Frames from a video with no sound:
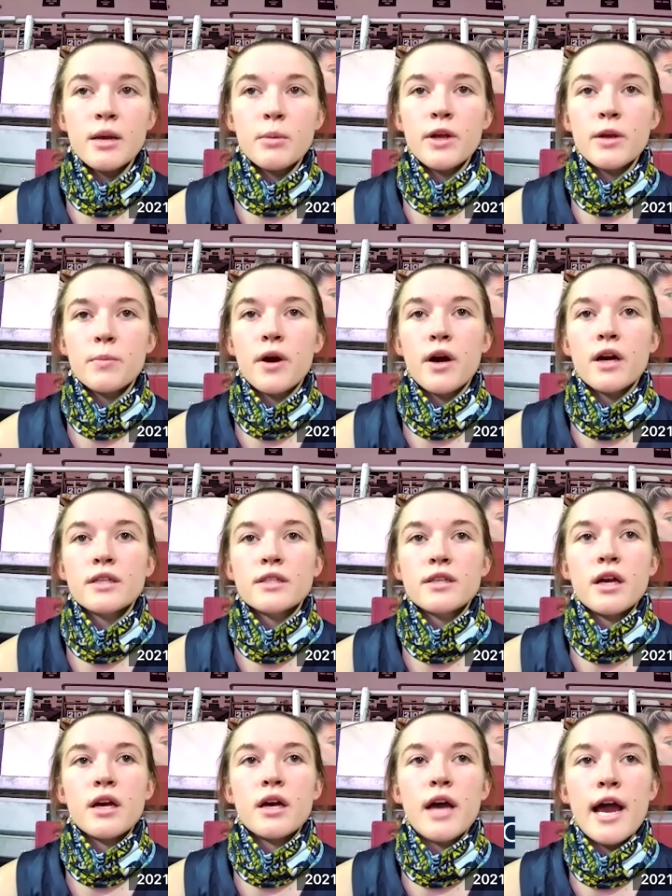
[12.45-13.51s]
think a big part
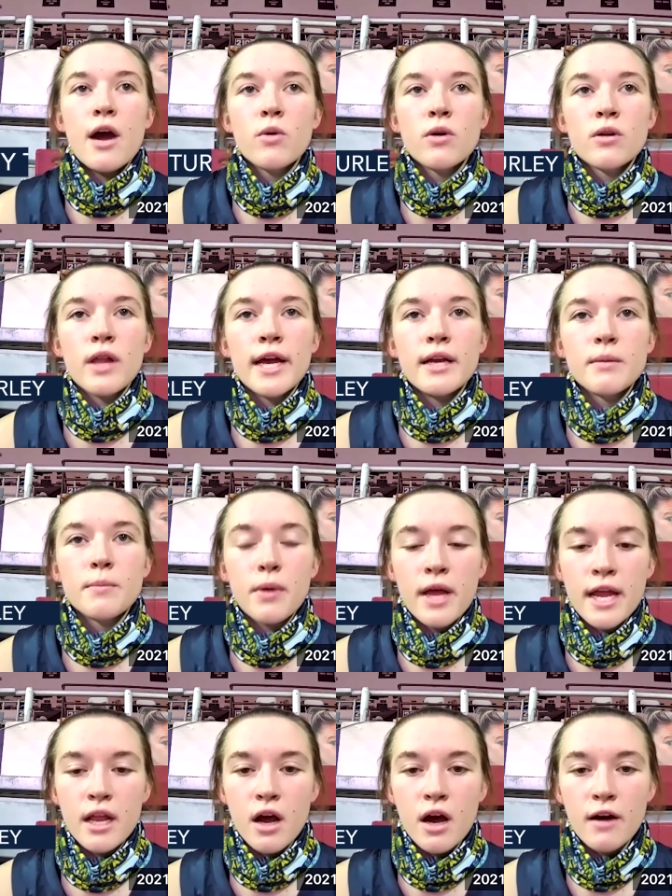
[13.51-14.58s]
to how we're, like,
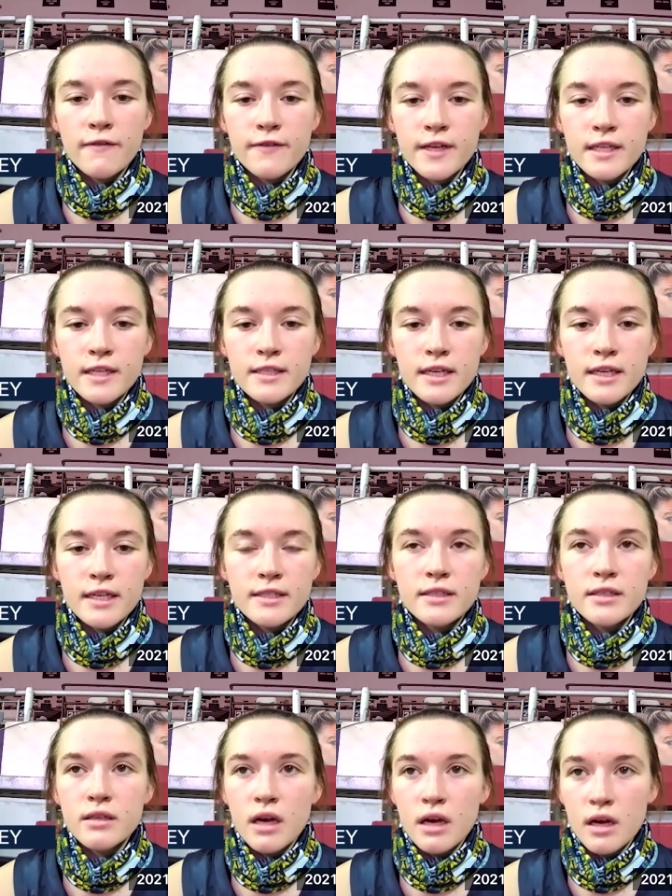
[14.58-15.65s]
playing offense
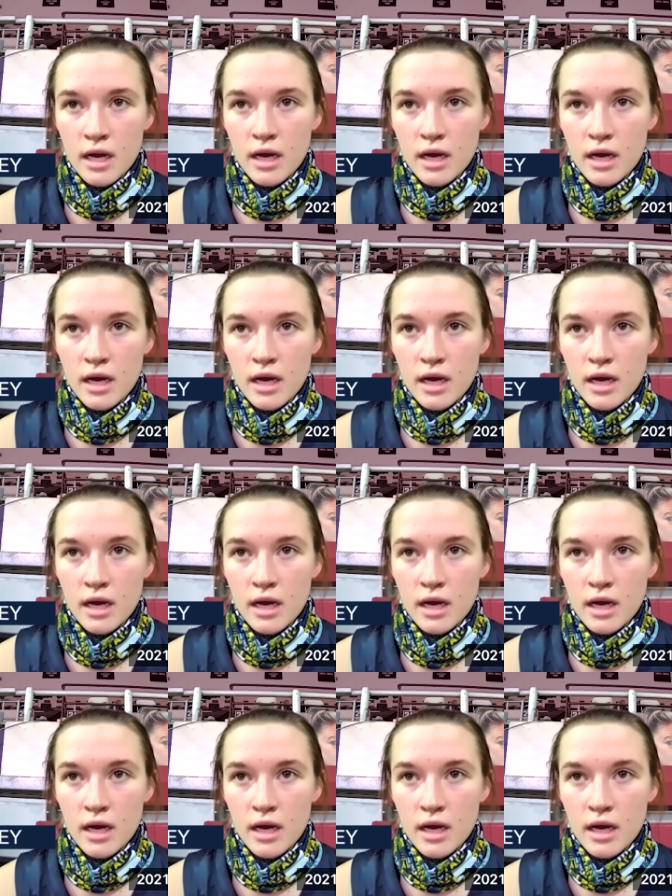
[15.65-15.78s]
is